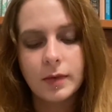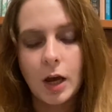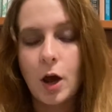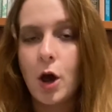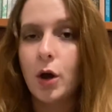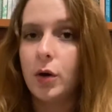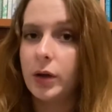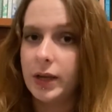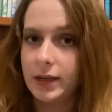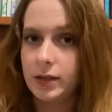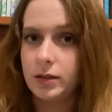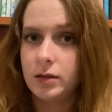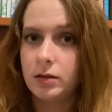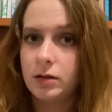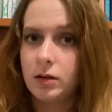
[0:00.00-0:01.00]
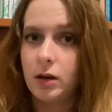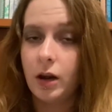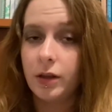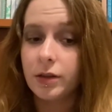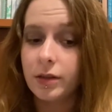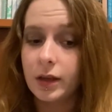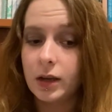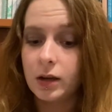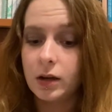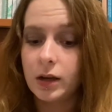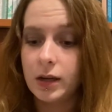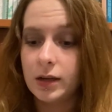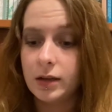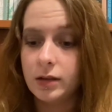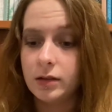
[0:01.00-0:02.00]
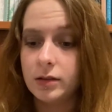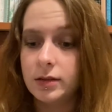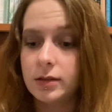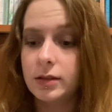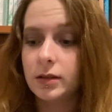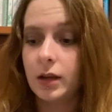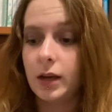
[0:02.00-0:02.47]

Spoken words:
Oh yes, another thing is